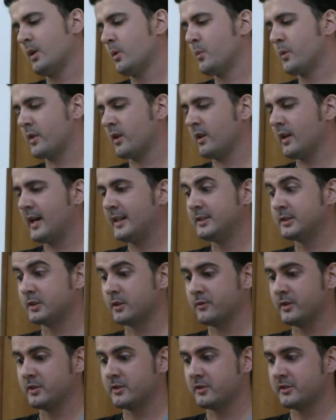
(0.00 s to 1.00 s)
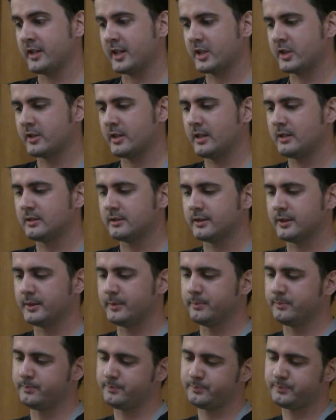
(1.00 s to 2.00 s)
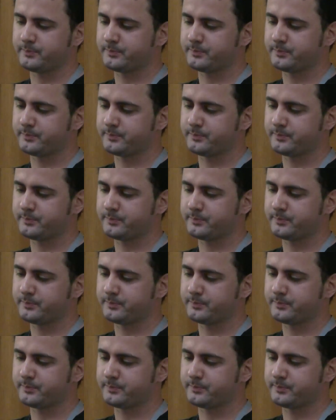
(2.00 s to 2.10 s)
with a lens of intersectionality.